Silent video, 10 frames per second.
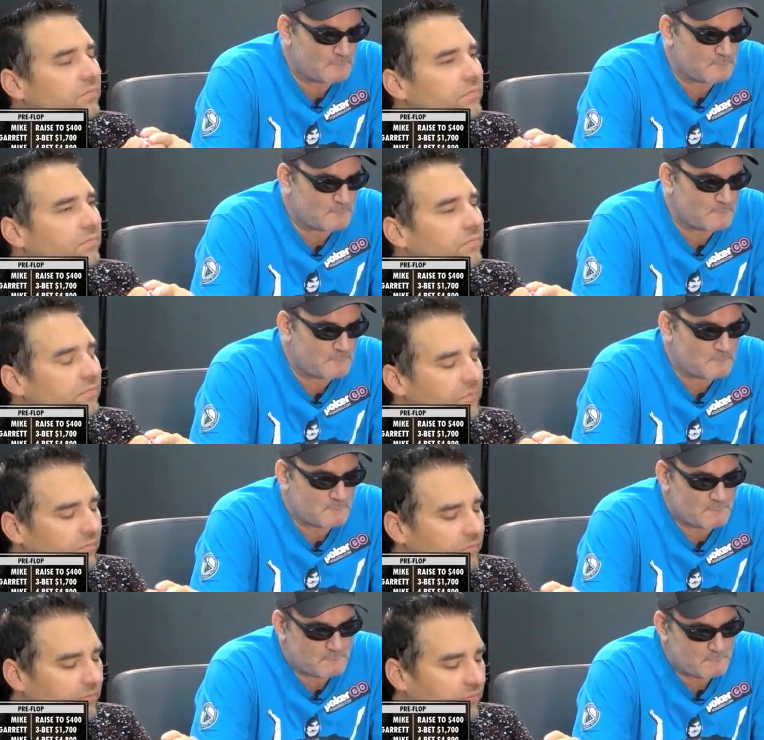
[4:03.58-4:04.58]

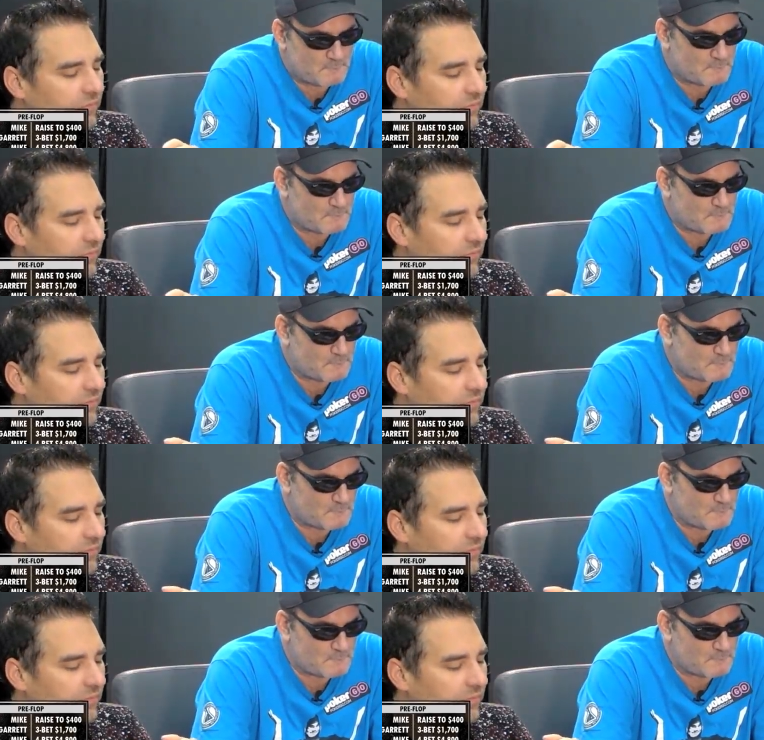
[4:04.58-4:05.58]

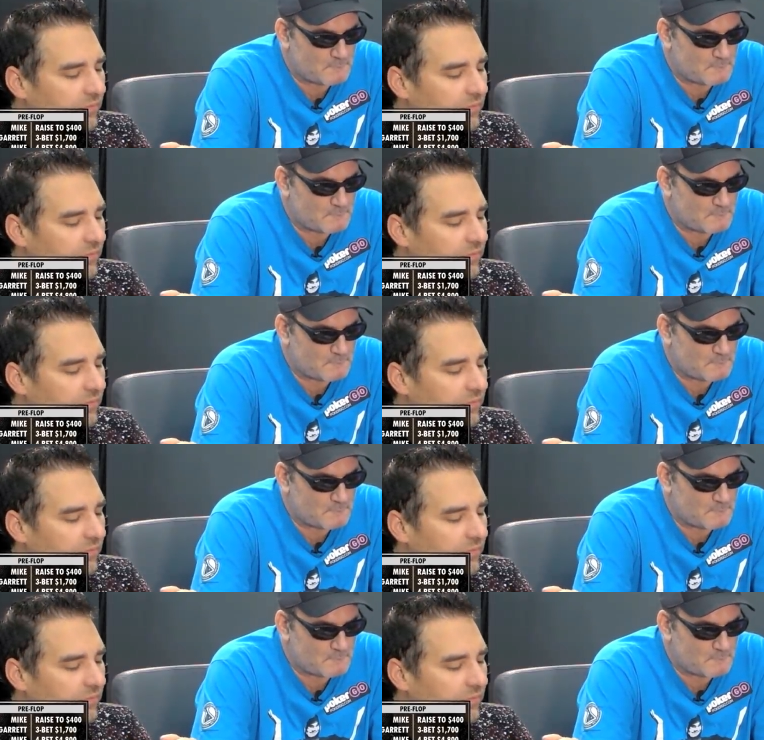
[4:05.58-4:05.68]
Nothing is said.